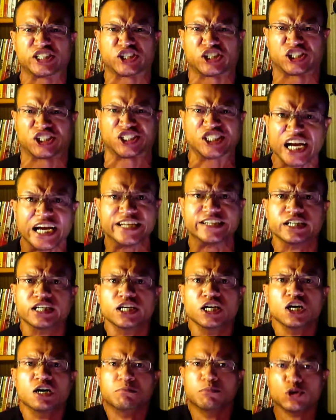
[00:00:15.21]
shit!
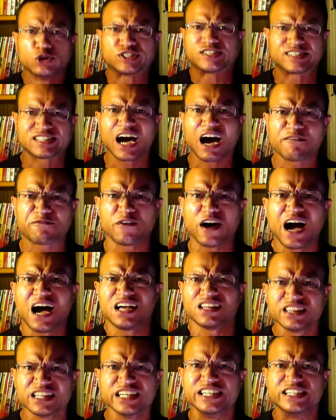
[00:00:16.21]
Mustafa
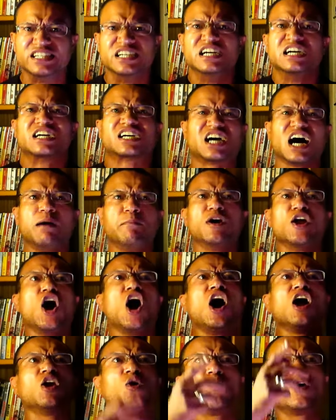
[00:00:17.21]
Ali coming
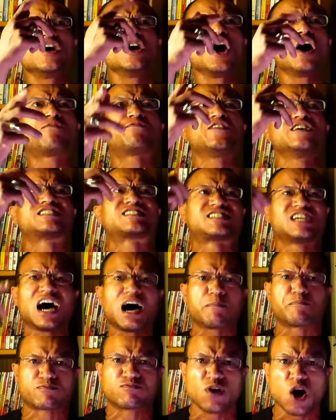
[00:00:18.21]
all the way off the
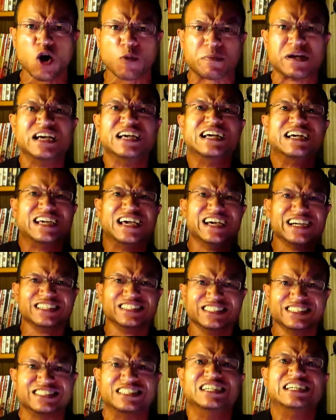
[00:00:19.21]
top rope,
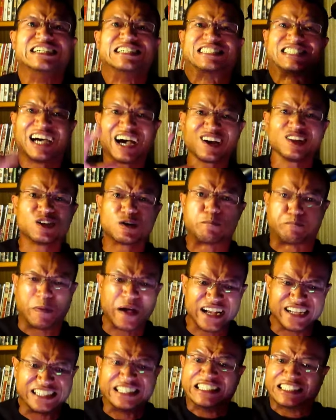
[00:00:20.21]
hitting Tyler
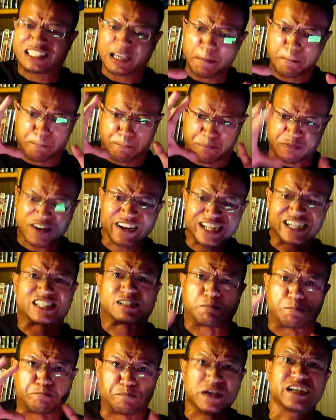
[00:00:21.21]
Bate, the
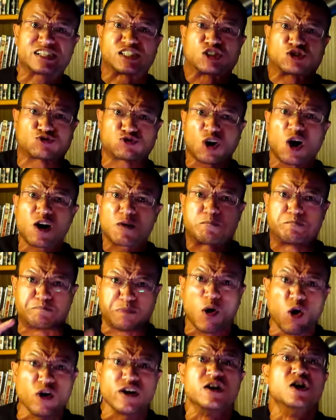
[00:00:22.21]
British big strong
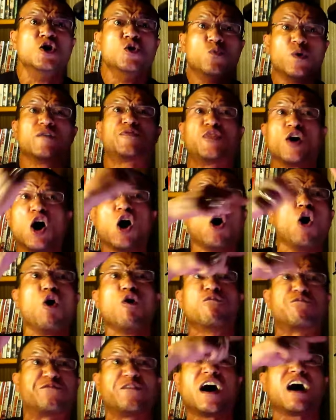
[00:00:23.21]
boy, with the
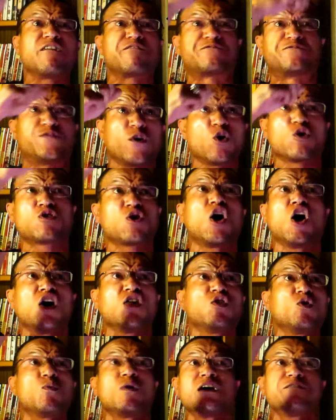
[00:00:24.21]
old 5-4
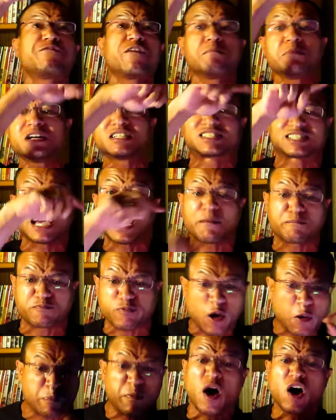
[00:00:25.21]
all the way from the top
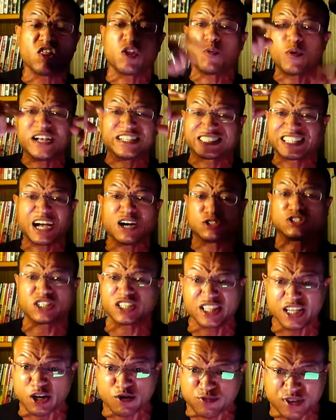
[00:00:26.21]
rope all the way down to
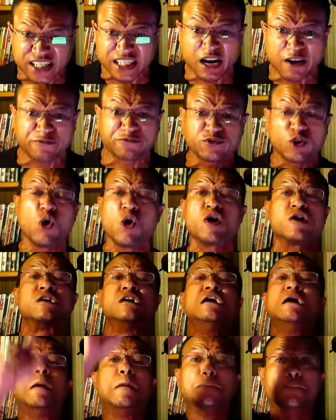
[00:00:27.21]
the arena floor.
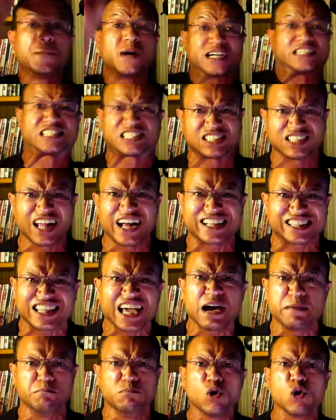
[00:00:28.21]
Much like
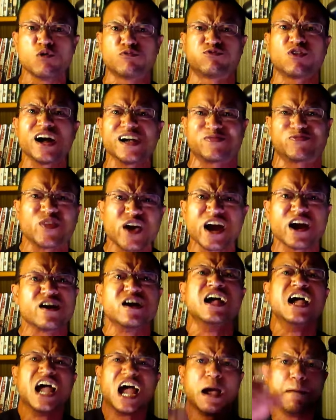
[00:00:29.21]
that move right there,
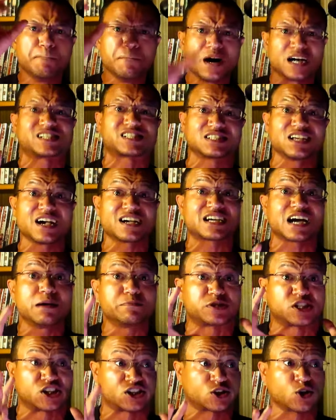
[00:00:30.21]
and much like I'm
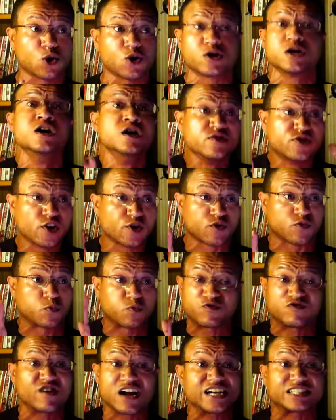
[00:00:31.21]
sure the
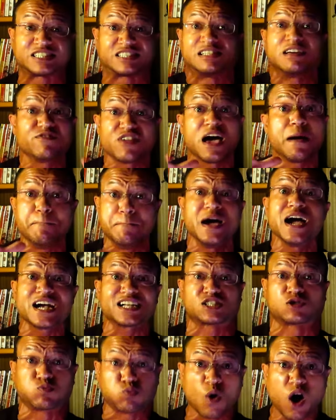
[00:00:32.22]
rest of that
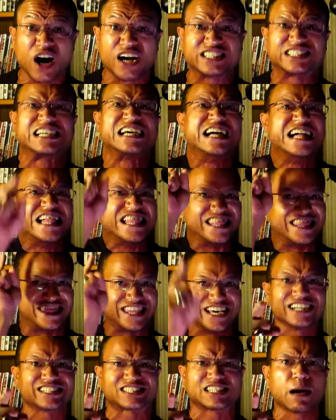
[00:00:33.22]
match was,
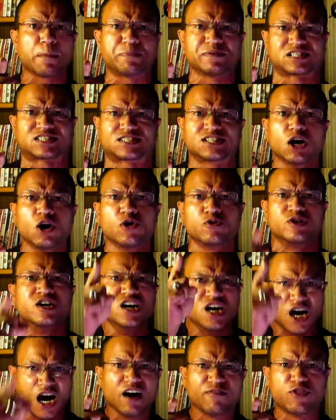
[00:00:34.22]
this episode
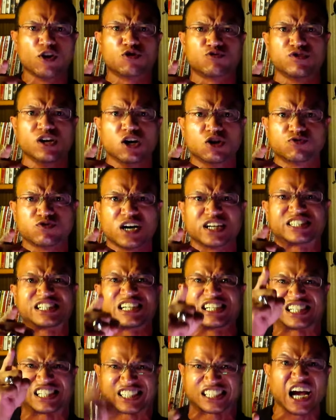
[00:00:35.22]
of The Real Rush
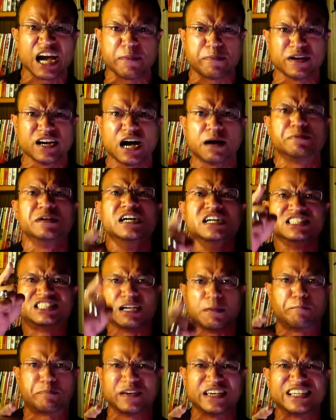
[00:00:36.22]
is shaping up
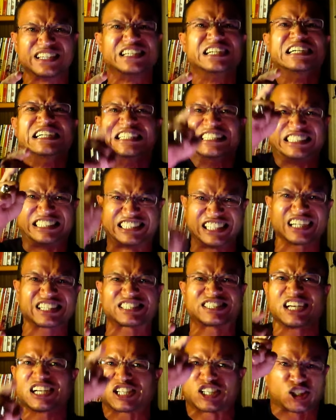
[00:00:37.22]
to be
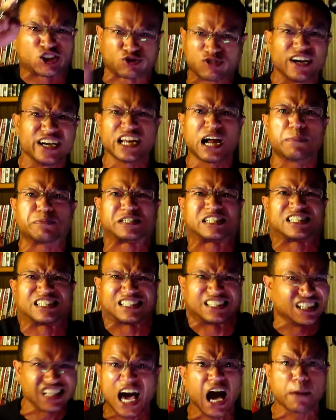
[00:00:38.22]
just a straight up
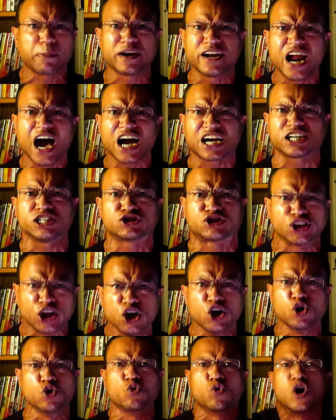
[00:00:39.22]
slobber knocker
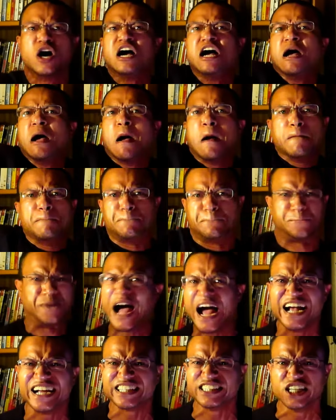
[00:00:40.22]
2.
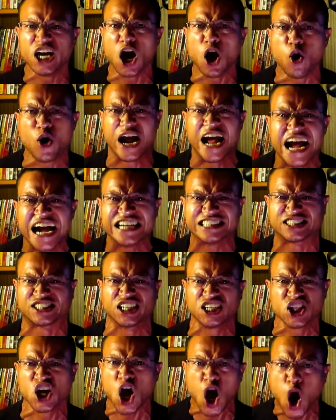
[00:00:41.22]
Bang your head to
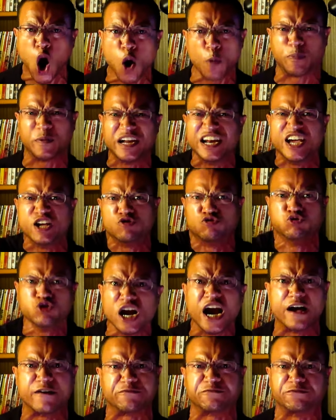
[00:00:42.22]
the opening
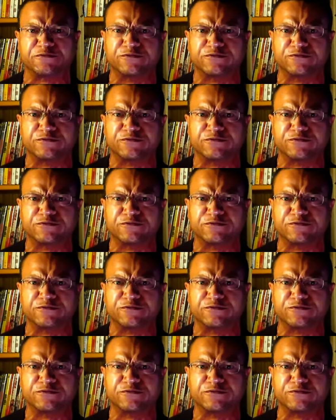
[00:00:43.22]
riff.